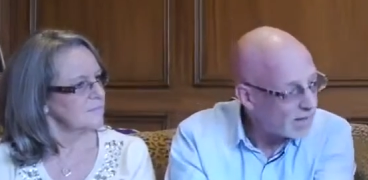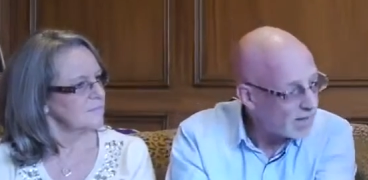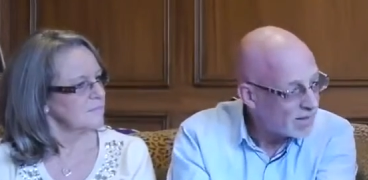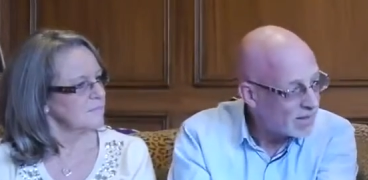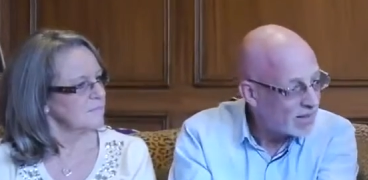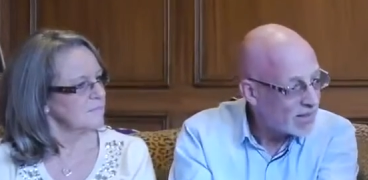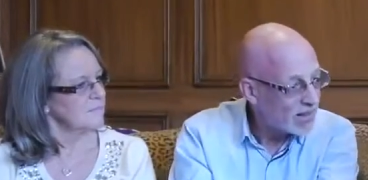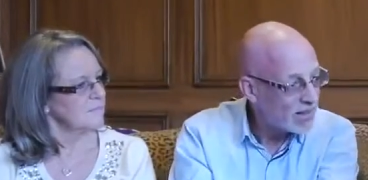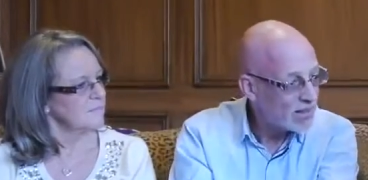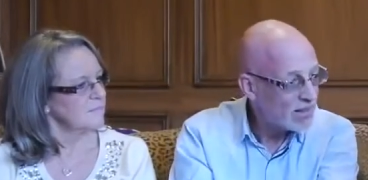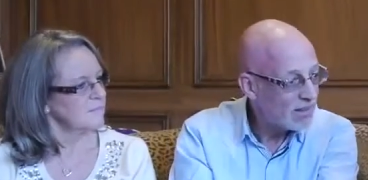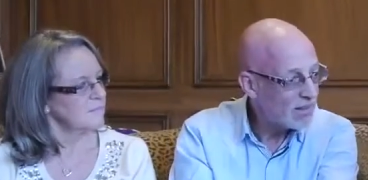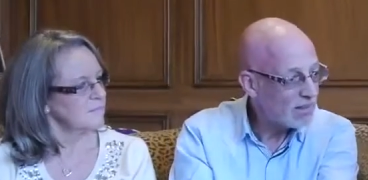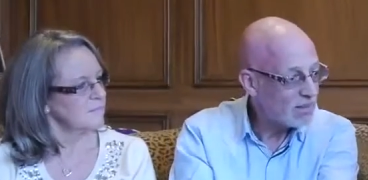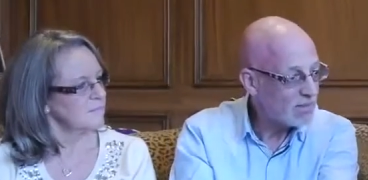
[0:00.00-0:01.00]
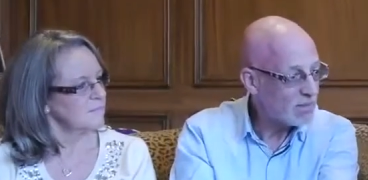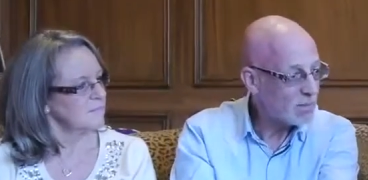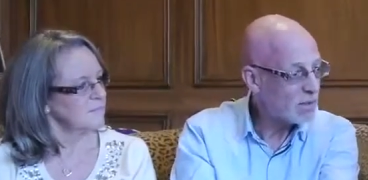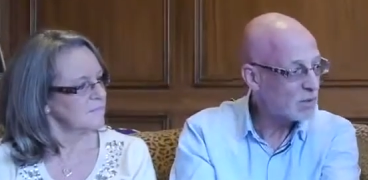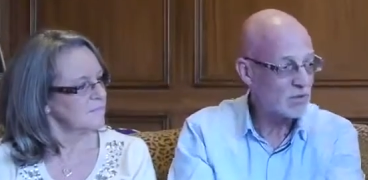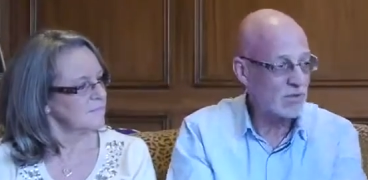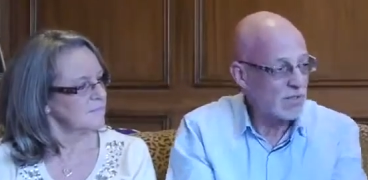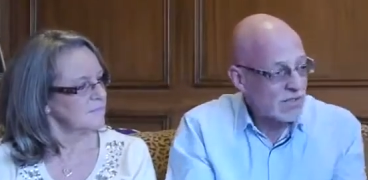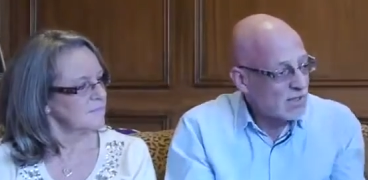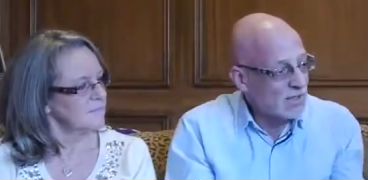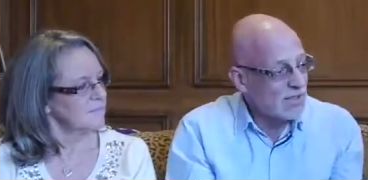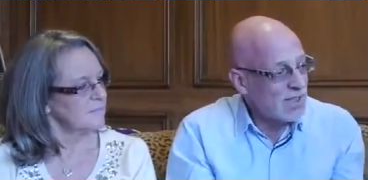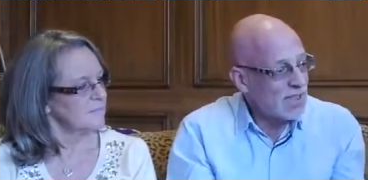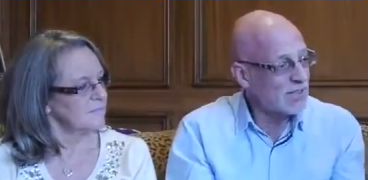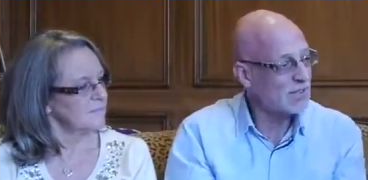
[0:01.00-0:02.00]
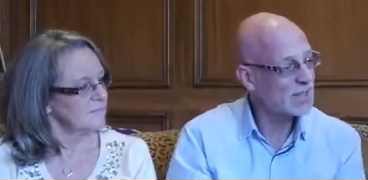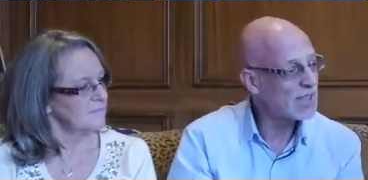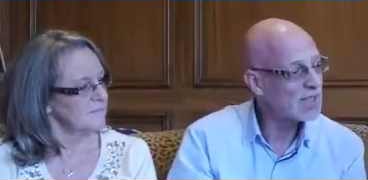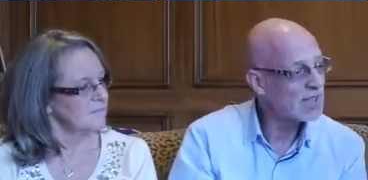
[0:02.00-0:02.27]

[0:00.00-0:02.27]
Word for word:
Speaker 1: Yeah because that's at the end of the